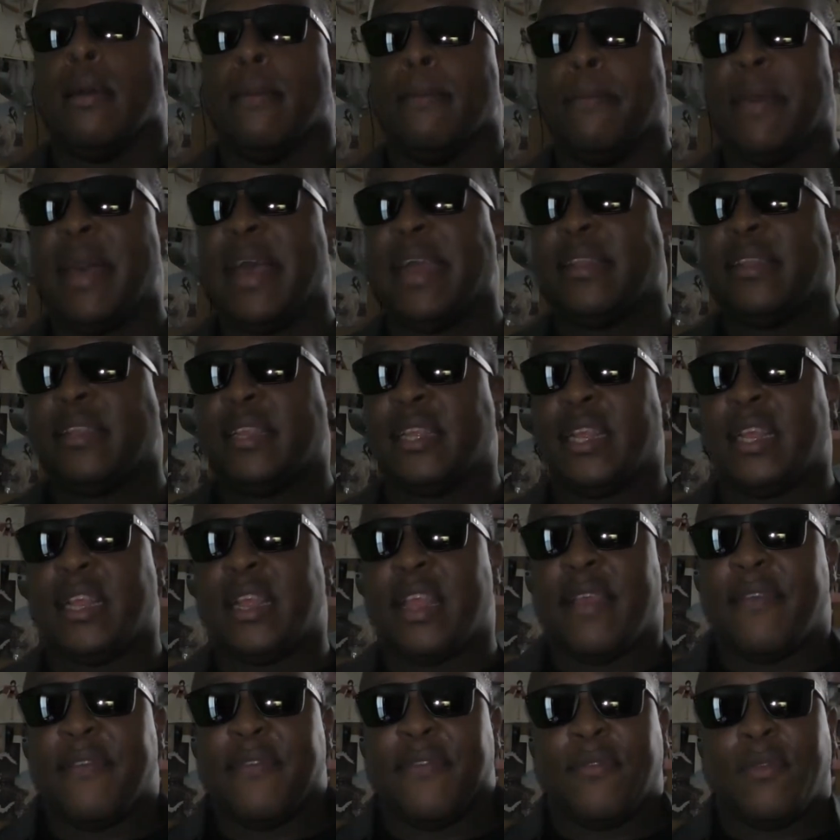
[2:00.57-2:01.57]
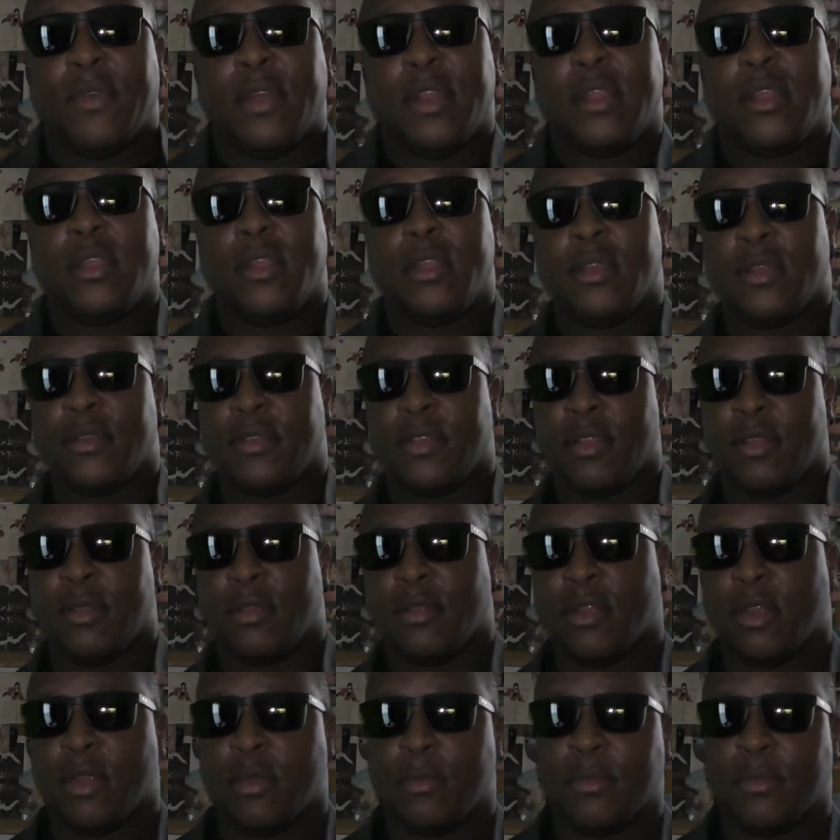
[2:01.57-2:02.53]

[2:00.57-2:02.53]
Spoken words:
But if one of your